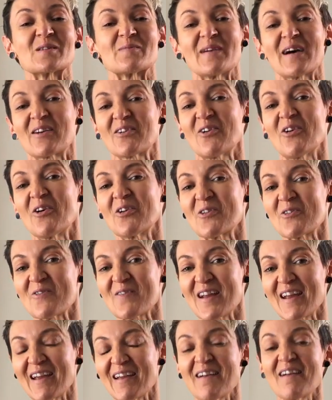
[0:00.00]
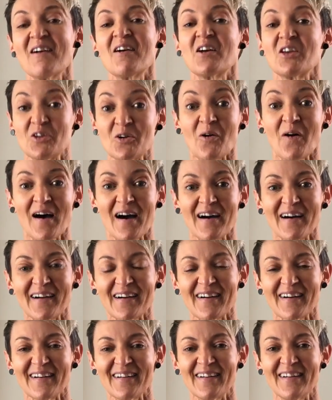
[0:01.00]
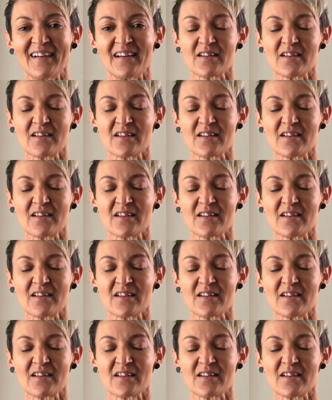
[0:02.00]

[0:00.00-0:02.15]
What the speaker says: about honoring your hunger.